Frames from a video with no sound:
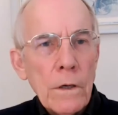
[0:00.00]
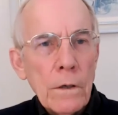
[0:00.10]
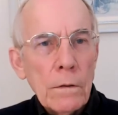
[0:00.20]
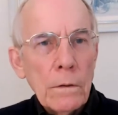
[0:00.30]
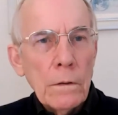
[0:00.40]

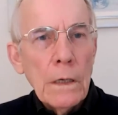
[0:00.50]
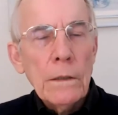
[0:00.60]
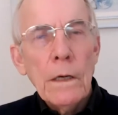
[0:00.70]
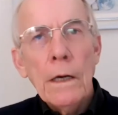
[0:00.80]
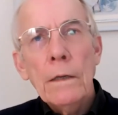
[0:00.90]

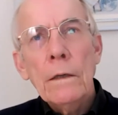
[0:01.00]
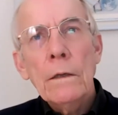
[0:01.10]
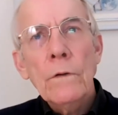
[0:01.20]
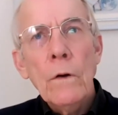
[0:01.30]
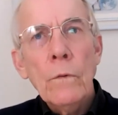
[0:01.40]
Okay.
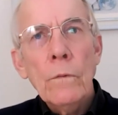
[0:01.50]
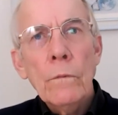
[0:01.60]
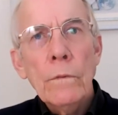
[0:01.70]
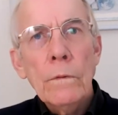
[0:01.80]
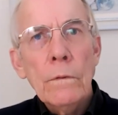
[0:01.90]
So
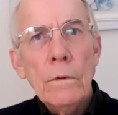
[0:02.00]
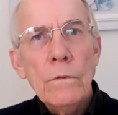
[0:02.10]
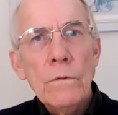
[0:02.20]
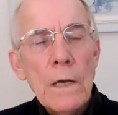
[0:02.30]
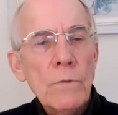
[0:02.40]

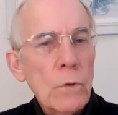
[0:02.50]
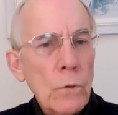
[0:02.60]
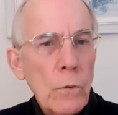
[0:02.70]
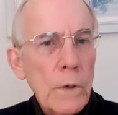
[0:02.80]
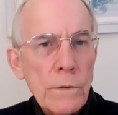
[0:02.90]
same sort
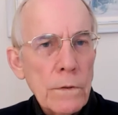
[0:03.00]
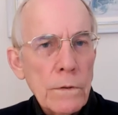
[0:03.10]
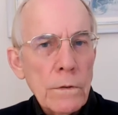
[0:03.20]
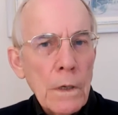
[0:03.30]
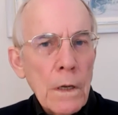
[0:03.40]
of
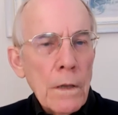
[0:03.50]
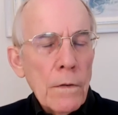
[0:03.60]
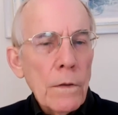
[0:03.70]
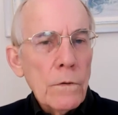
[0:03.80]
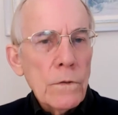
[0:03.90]
questions.
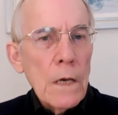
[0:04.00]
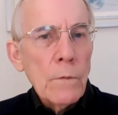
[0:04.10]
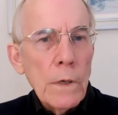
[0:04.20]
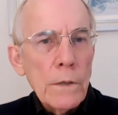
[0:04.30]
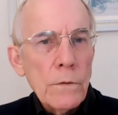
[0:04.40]
They're the same
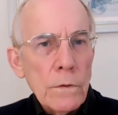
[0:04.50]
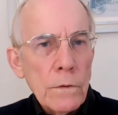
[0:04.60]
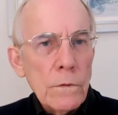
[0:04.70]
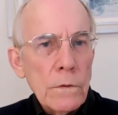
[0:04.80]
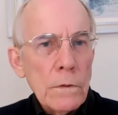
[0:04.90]

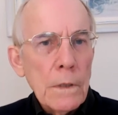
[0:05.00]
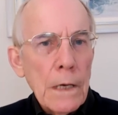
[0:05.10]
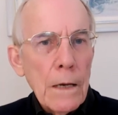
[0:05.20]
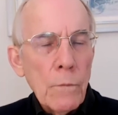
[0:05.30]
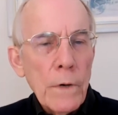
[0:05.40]
questions,
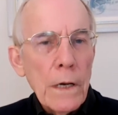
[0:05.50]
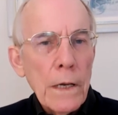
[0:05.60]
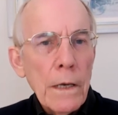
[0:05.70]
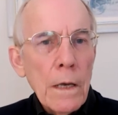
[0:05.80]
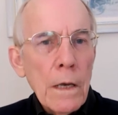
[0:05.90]

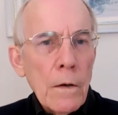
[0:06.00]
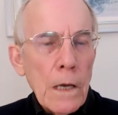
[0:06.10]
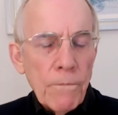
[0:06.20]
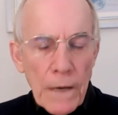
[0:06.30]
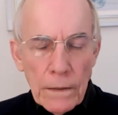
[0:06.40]
really.
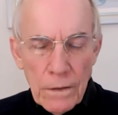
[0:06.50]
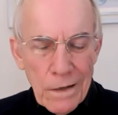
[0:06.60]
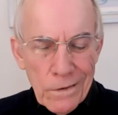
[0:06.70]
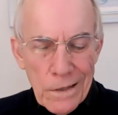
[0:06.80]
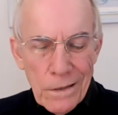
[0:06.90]
In fact,
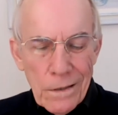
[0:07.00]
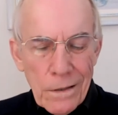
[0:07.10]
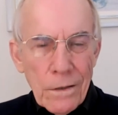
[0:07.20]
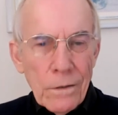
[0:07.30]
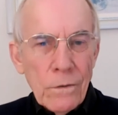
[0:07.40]
I think
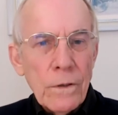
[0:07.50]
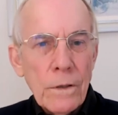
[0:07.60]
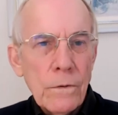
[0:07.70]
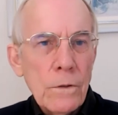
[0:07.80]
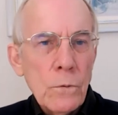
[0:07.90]
you could look at
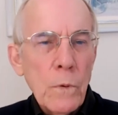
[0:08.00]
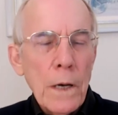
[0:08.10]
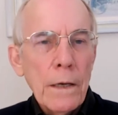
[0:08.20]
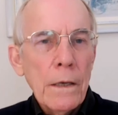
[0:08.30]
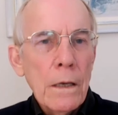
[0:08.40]
it this
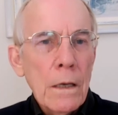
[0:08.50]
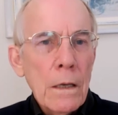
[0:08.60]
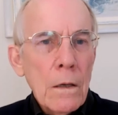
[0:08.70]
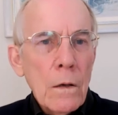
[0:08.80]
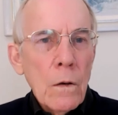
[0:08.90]
way.
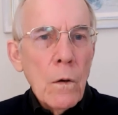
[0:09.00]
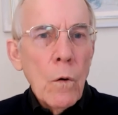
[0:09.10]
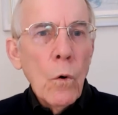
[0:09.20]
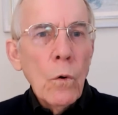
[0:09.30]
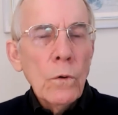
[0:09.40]

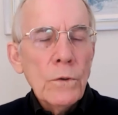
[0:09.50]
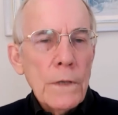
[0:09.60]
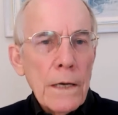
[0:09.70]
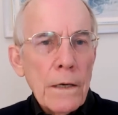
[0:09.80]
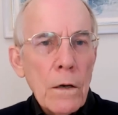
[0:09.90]
All
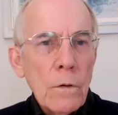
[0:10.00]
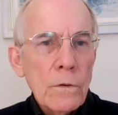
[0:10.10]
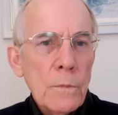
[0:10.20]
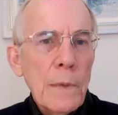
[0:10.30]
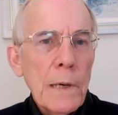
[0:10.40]

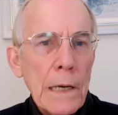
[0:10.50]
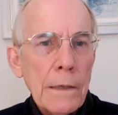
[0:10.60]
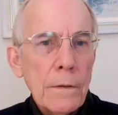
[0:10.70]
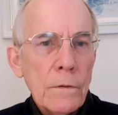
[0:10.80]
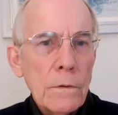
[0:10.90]
stakeholders are
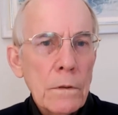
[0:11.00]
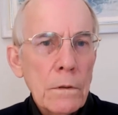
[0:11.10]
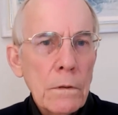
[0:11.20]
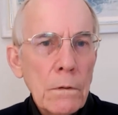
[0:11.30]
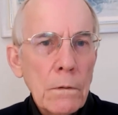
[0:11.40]
partners.
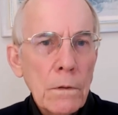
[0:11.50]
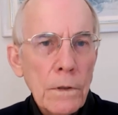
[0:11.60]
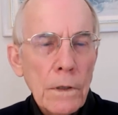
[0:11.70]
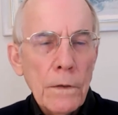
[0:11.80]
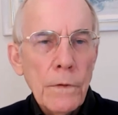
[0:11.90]
You
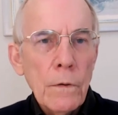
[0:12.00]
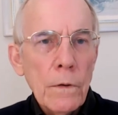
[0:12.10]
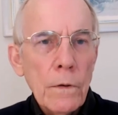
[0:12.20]
know,